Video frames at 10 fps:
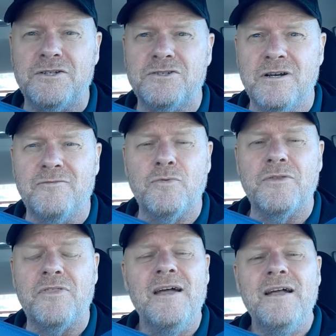yourself
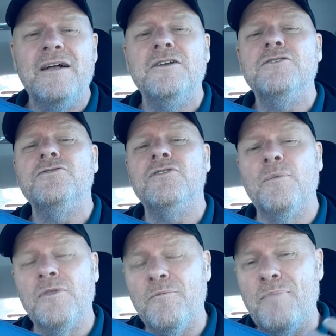with
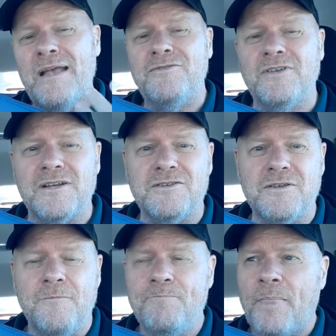some of the basics,